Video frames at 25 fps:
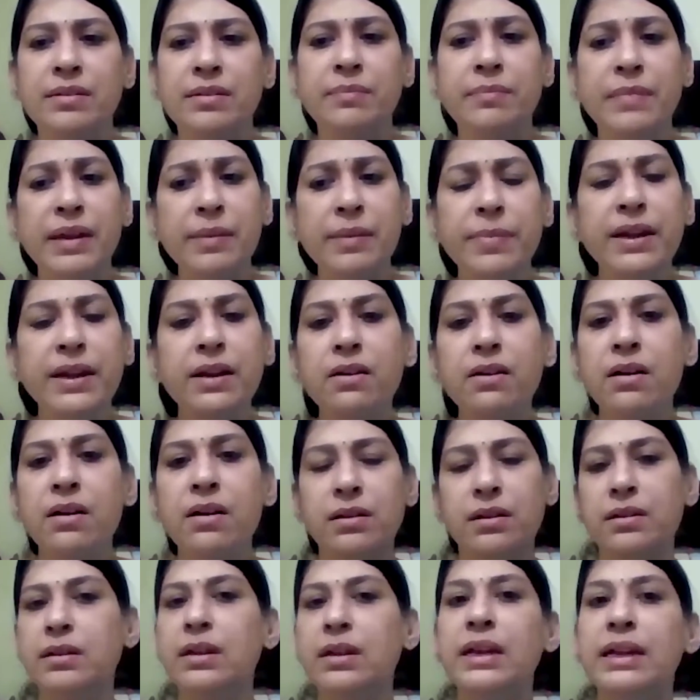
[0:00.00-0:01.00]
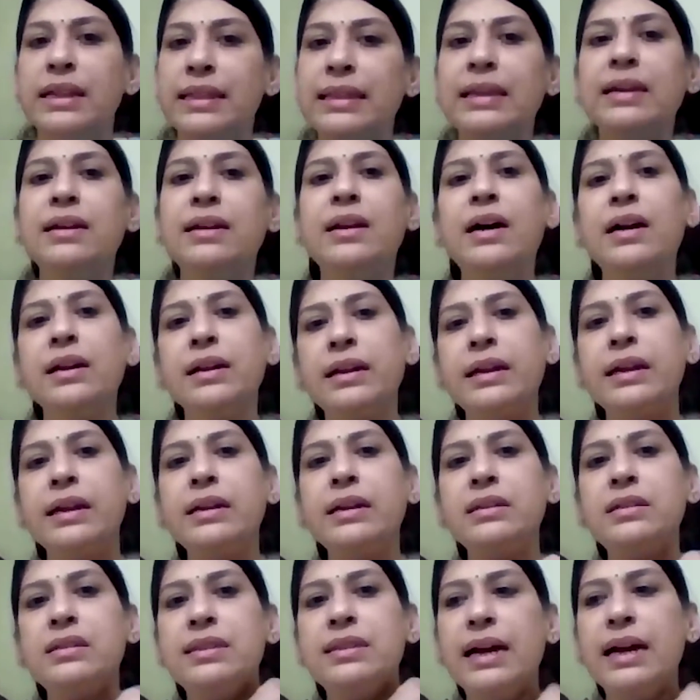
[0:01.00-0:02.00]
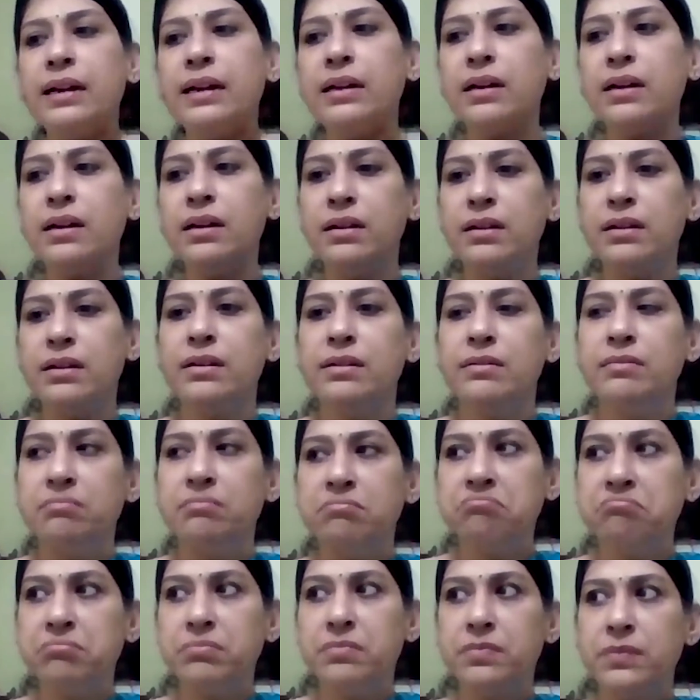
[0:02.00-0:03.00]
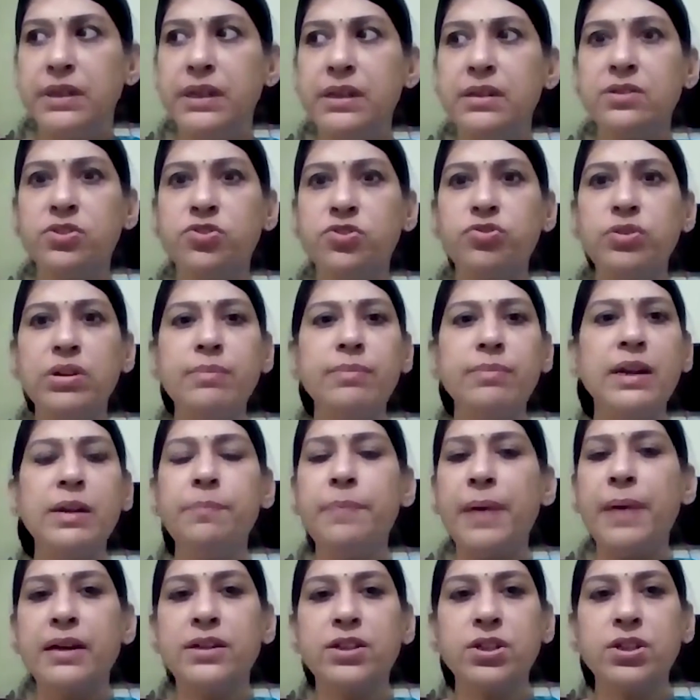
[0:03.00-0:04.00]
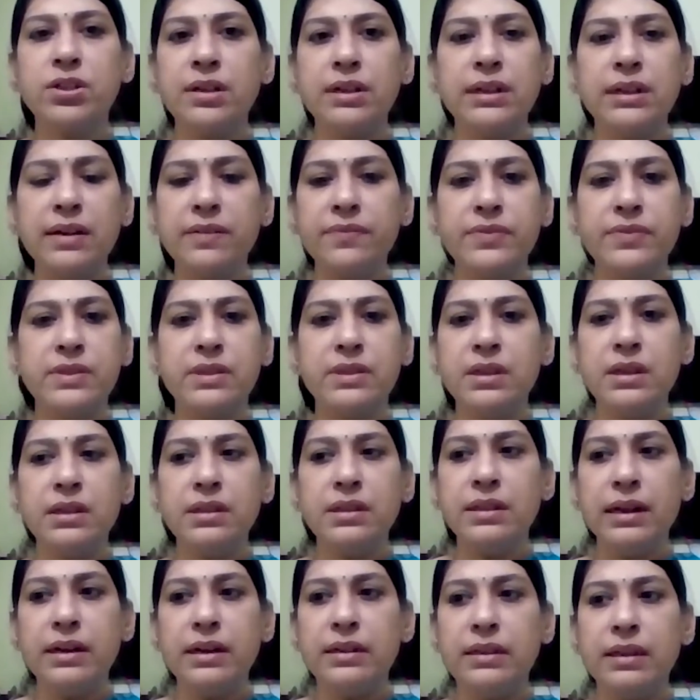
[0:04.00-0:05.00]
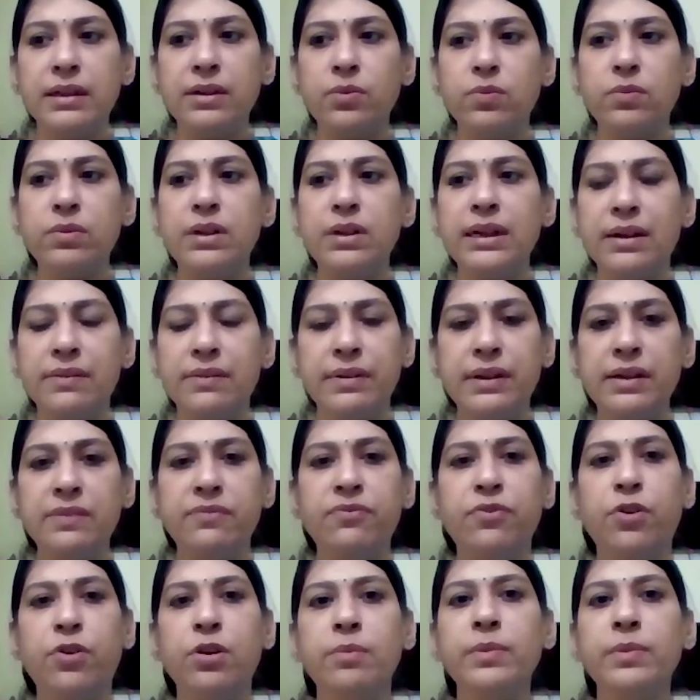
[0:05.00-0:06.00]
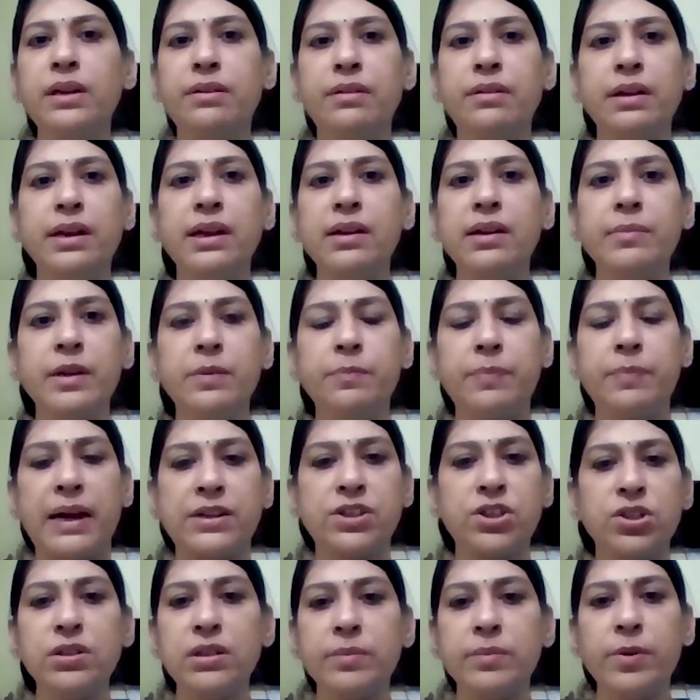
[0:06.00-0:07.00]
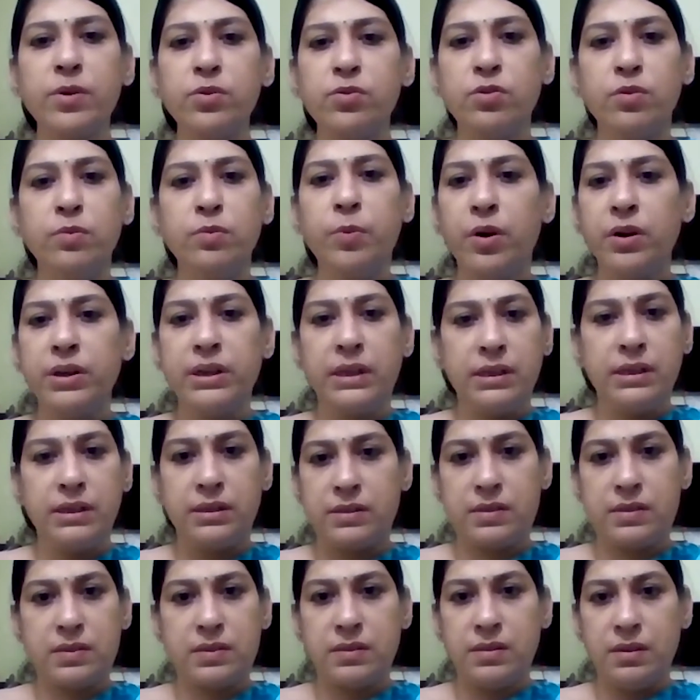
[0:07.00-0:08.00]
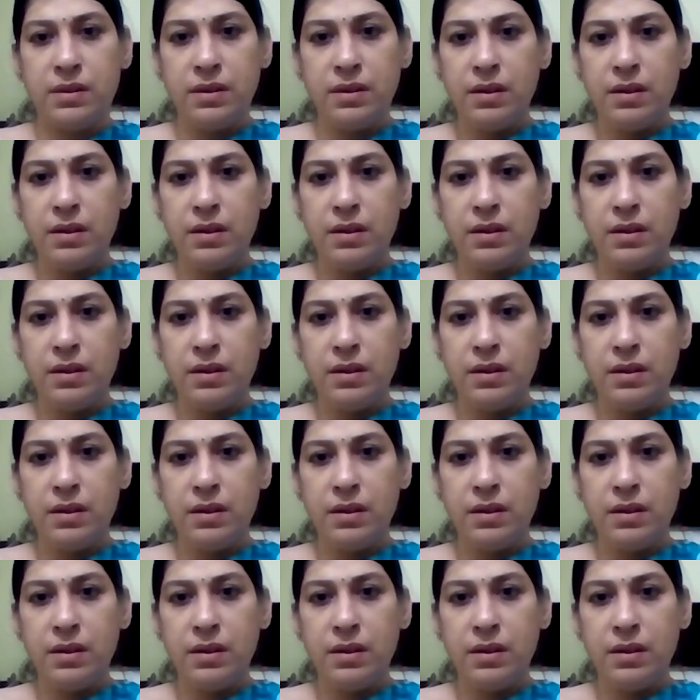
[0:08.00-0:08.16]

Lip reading: Maybe not. There are kids that are extremely passionate. I've seen that they don't have any formal training but passionate about robotics.